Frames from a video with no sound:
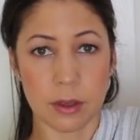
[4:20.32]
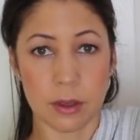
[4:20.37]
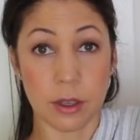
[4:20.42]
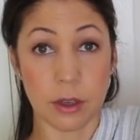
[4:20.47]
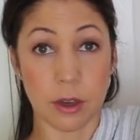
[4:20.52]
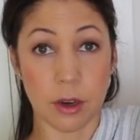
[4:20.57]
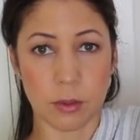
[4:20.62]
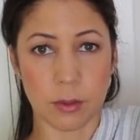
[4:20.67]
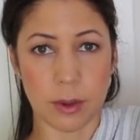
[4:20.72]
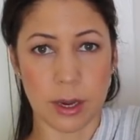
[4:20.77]

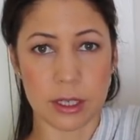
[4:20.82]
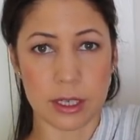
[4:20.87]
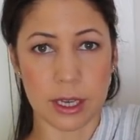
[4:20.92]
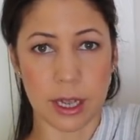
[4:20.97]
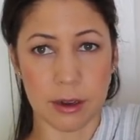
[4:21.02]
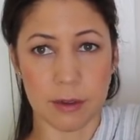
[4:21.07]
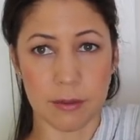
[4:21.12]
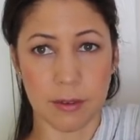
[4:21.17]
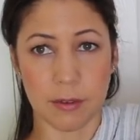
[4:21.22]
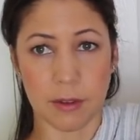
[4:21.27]
you know,
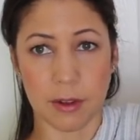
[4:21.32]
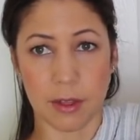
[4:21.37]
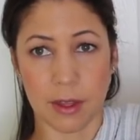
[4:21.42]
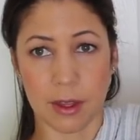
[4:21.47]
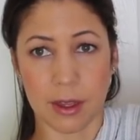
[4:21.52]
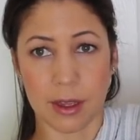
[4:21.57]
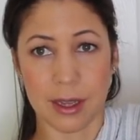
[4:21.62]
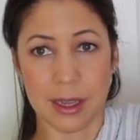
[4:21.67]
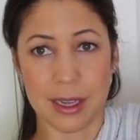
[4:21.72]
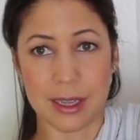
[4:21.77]
rundown of
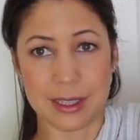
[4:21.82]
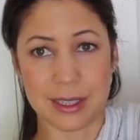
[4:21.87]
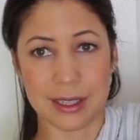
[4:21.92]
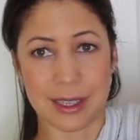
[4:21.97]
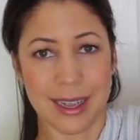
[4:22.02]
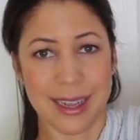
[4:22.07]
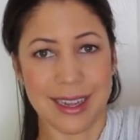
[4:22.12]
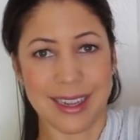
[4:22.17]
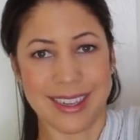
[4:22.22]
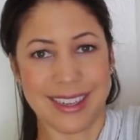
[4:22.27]
everything. He's
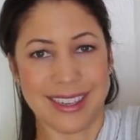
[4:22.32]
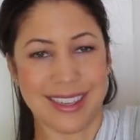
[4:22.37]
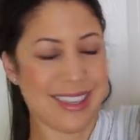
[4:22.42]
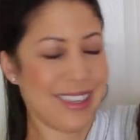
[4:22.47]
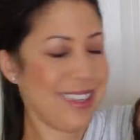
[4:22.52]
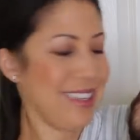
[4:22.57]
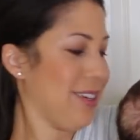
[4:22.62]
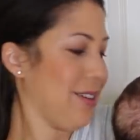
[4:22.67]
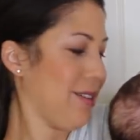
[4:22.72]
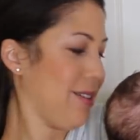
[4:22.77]
like,
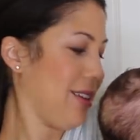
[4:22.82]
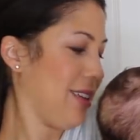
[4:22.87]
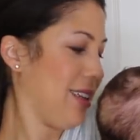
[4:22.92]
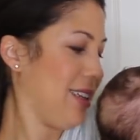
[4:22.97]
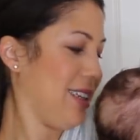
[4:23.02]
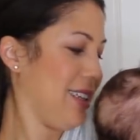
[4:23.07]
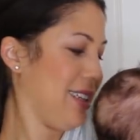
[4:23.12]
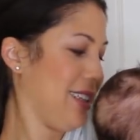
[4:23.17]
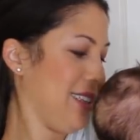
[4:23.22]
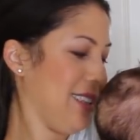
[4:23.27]
he's
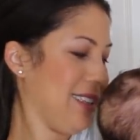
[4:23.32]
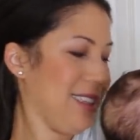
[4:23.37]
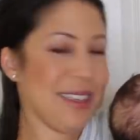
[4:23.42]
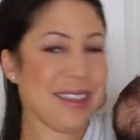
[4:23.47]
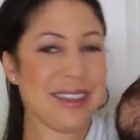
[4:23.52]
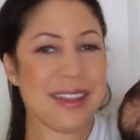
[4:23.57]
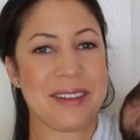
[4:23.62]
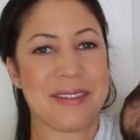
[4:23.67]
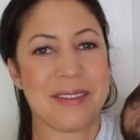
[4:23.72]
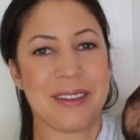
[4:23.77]
falling
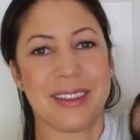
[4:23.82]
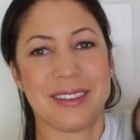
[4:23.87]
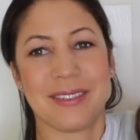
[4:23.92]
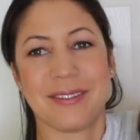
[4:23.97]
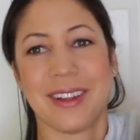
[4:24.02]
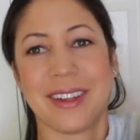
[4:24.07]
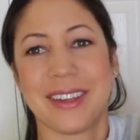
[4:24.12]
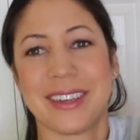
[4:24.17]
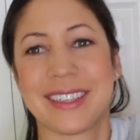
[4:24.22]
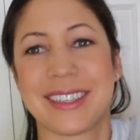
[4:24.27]

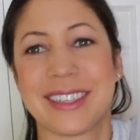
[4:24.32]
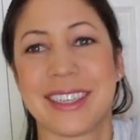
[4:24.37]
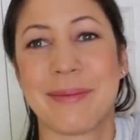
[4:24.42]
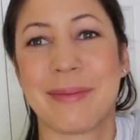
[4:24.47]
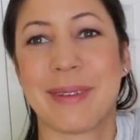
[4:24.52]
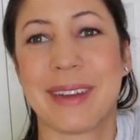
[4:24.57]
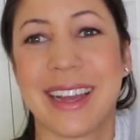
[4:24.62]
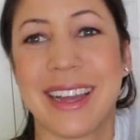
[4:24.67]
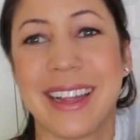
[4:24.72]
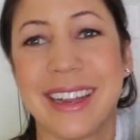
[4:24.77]

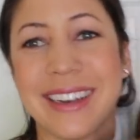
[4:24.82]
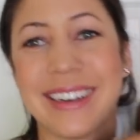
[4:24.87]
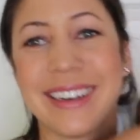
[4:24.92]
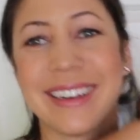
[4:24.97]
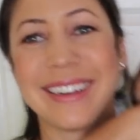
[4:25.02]
asleep again.